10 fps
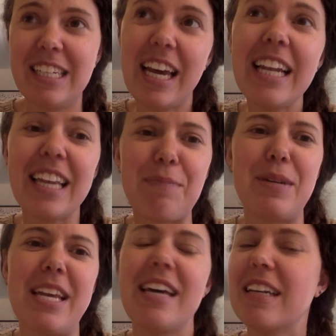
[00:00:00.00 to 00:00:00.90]
kind of like a
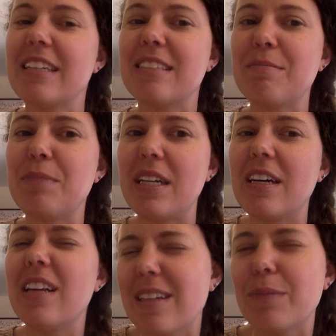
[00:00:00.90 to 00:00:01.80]
banana, but
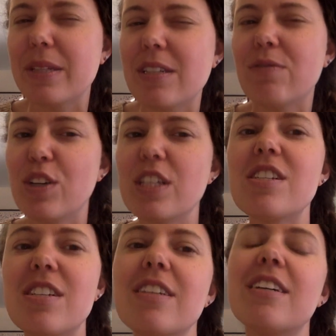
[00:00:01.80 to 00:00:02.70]
a little bit different.